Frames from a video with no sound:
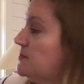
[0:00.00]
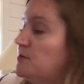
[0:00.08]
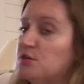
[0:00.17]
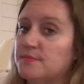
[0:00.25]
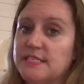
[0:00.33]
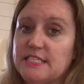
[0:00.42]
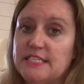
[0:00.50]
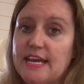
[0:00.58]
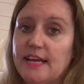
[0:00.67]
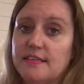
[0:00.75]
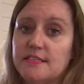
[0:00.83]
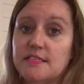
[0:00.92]
your
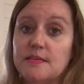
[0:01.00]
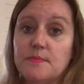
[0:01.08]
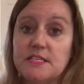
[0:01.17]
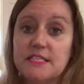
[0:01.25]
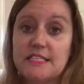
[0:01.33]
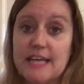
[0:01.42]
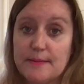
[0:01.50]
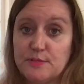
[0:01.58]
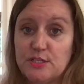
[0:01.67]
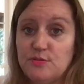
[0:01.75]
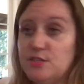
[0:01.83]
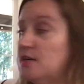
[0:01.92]
mistakes, some of the steps
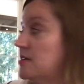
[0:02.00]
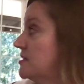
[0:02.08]
you took?